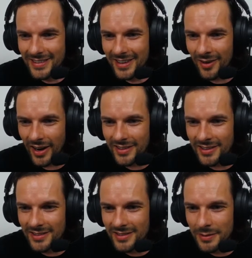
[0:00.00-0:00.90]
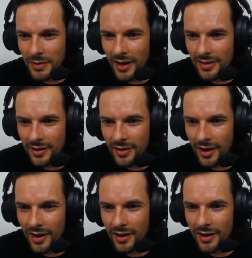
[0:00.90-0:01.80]
All right. Doesn't seem like there
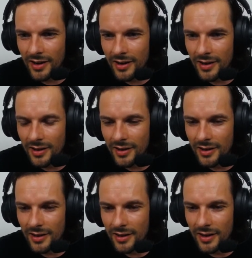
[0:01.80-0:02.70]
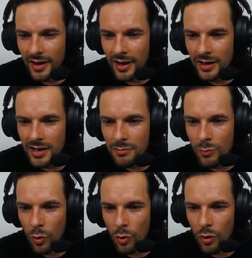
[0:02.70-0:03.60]
are any
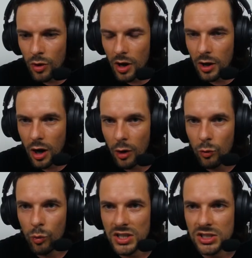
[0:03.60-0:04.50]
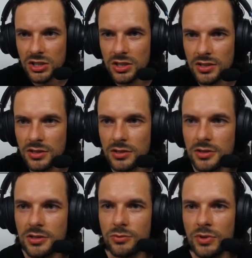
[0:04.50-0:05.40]
more
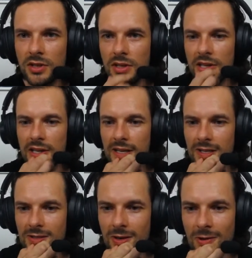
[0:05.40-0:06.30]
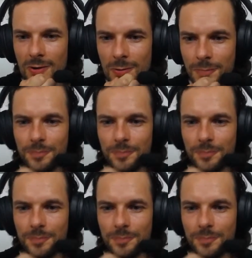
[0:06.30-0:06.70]
questions really. So